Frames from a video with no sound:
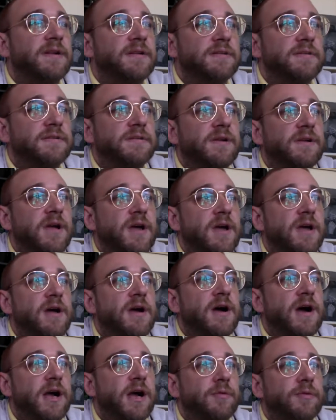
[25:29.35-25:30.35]
And
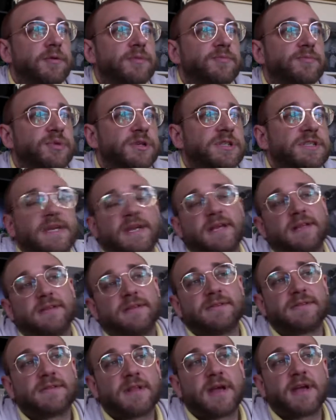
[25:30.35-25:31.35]
I would
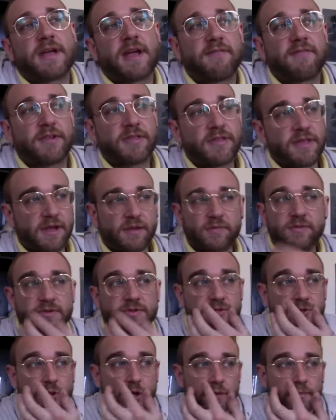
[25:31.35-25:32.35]
pretend like everything
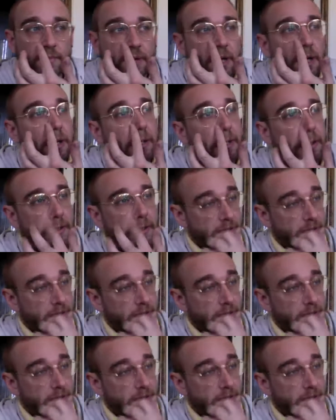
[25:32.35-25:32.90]
was normal,